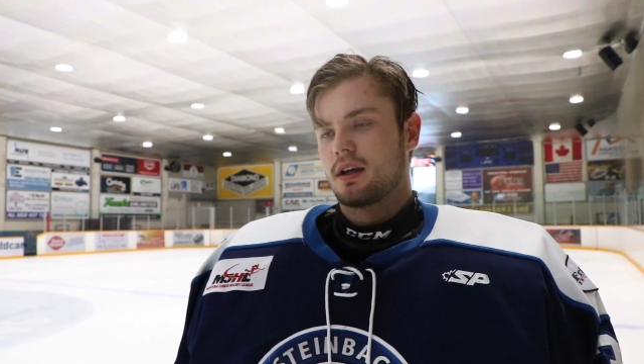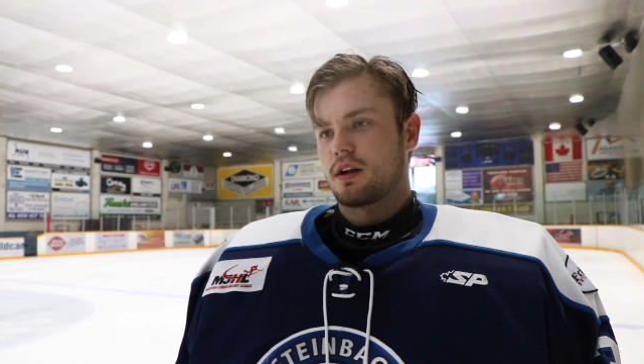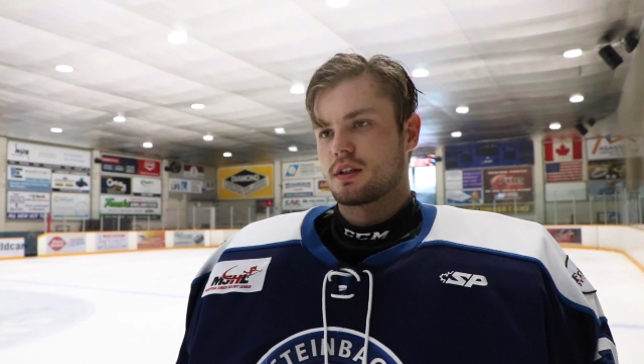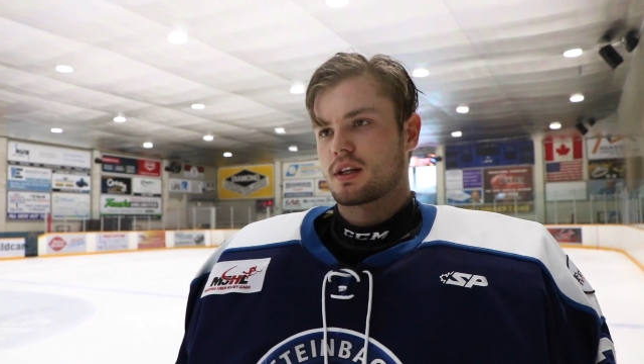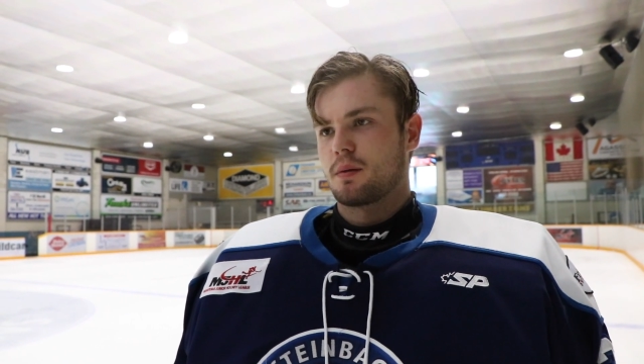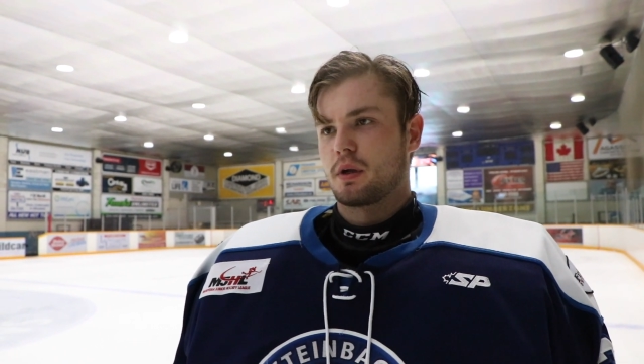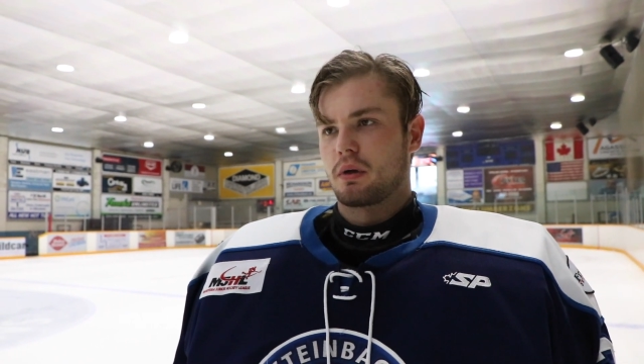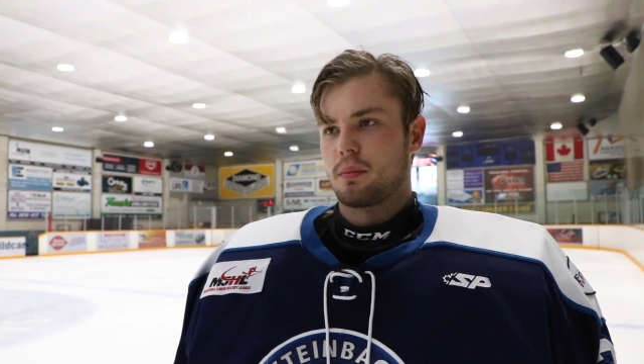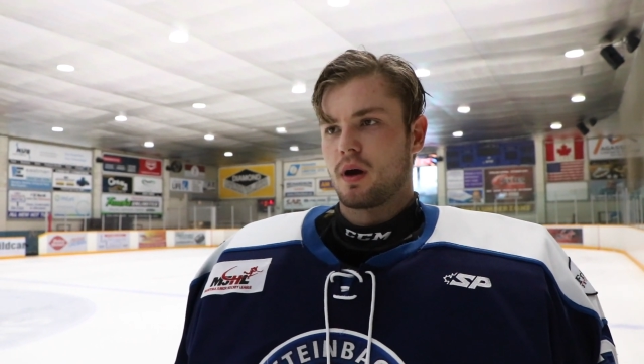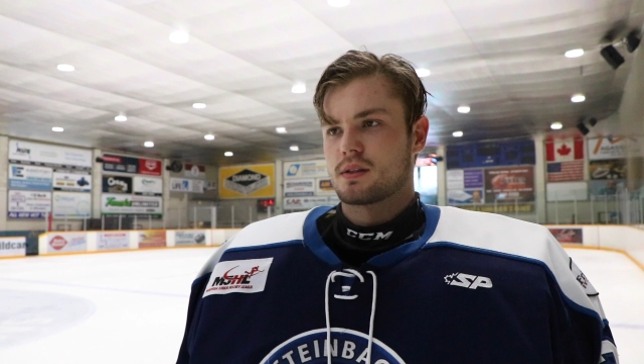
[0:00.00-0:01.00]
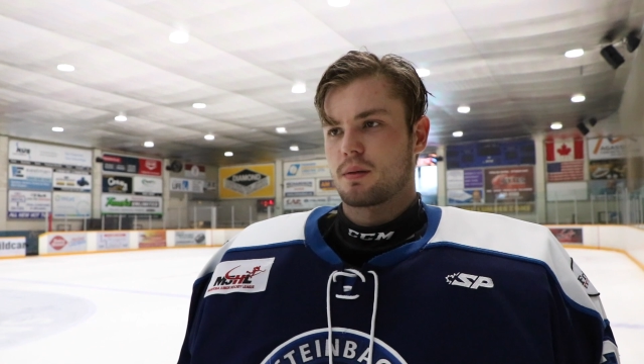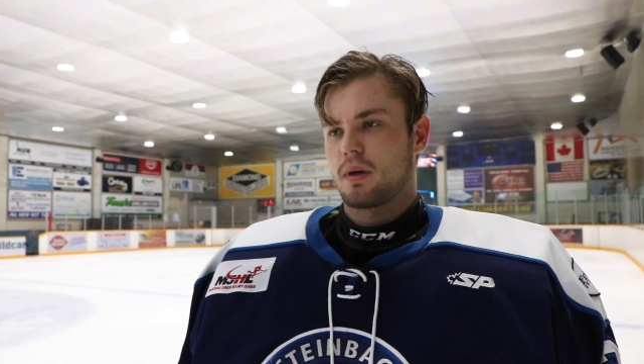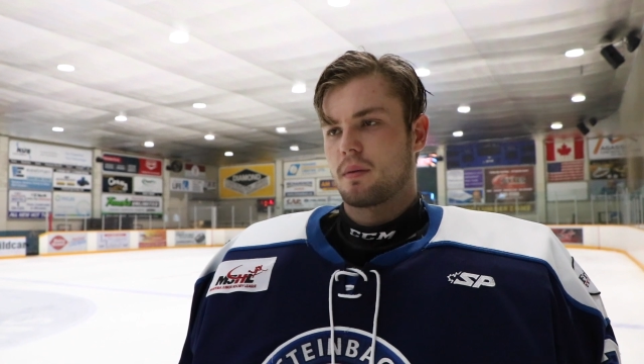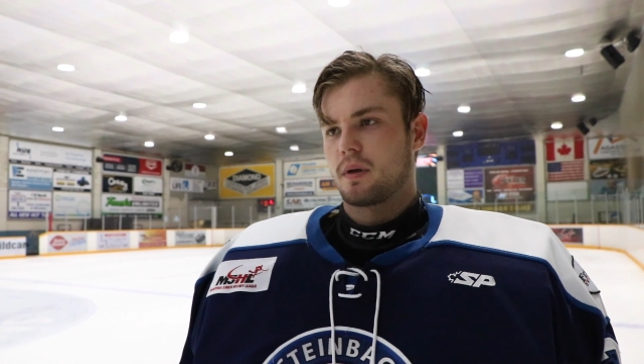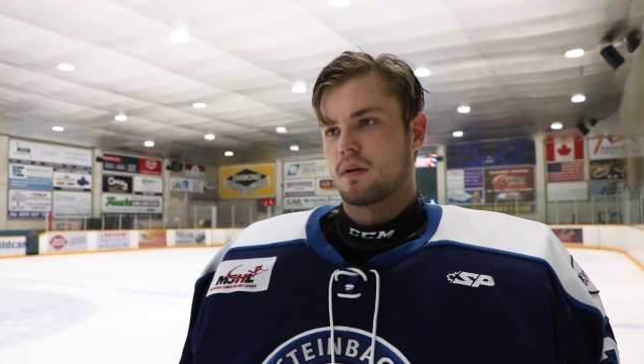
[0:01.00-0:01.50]
there's going to be rebounds that
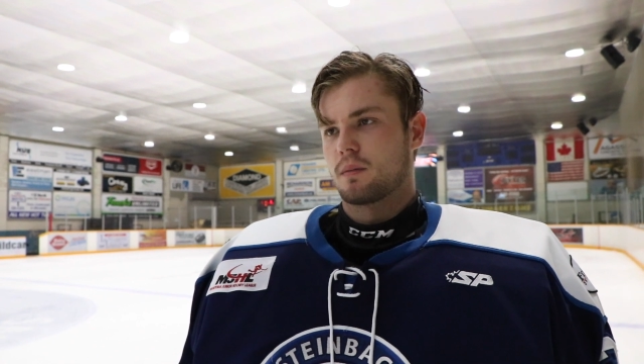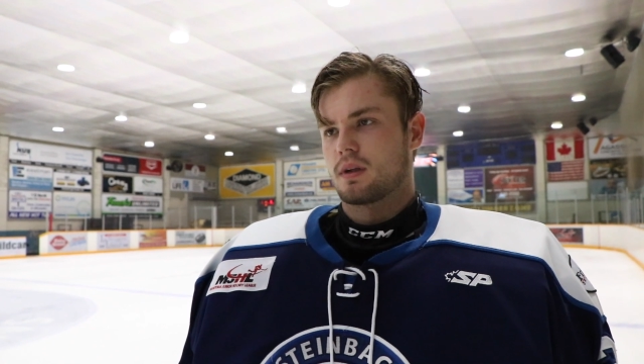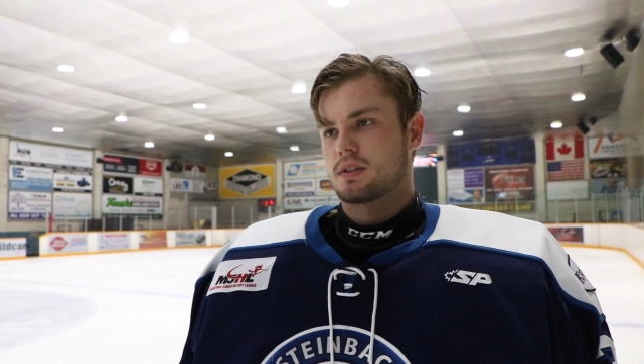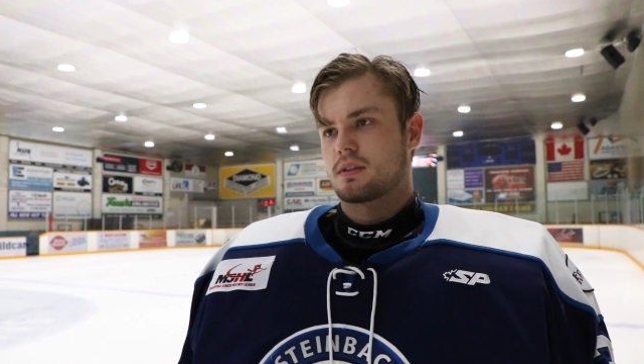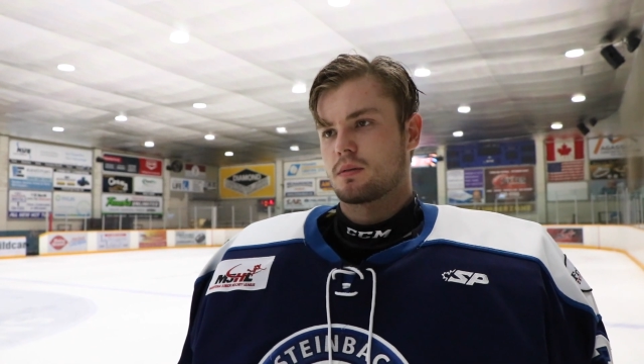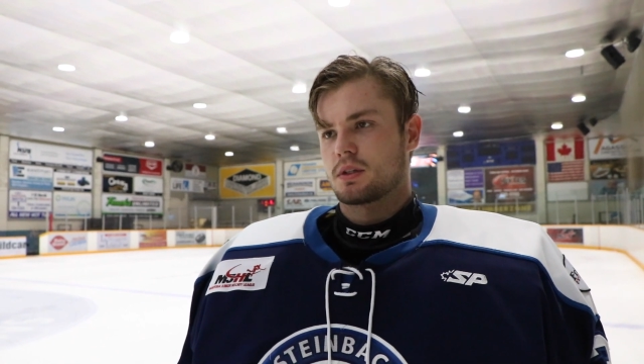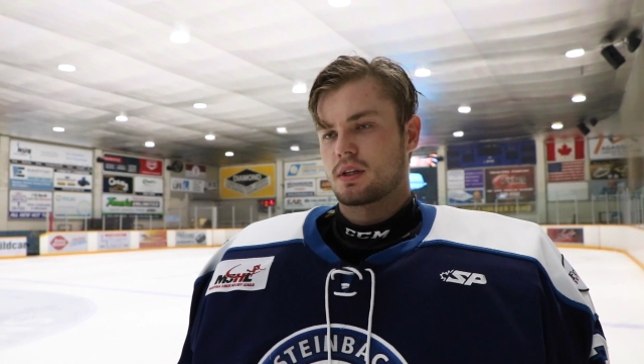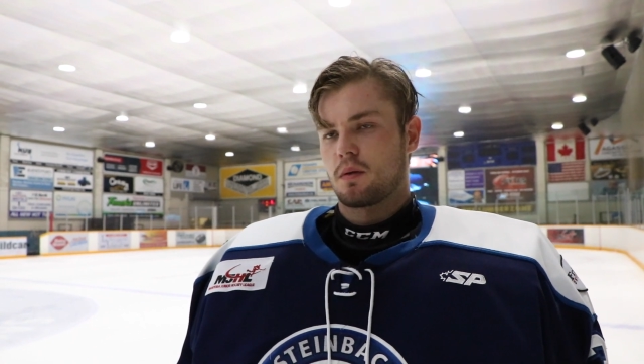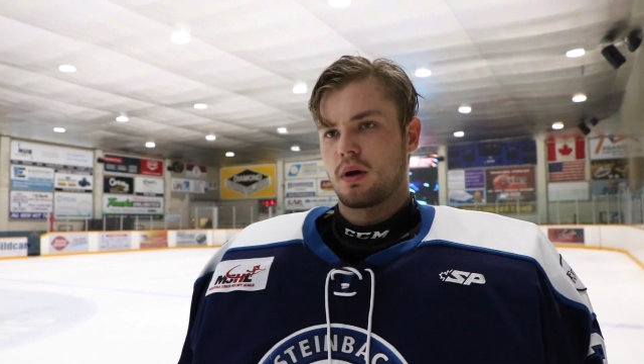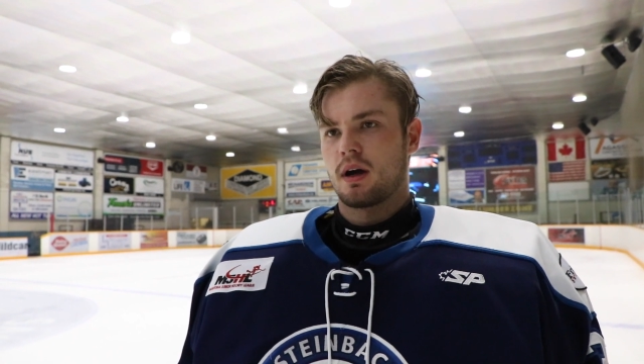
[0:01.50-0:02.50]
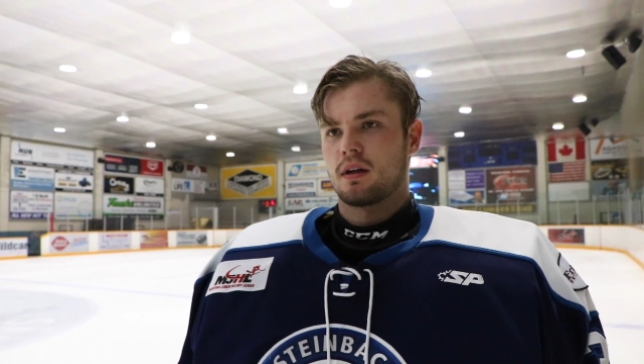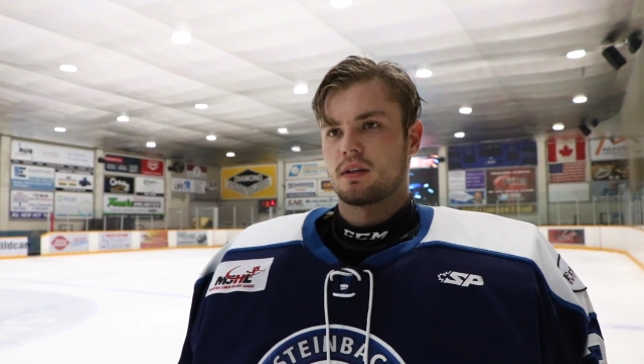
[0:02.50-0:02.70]
pop out once in a while,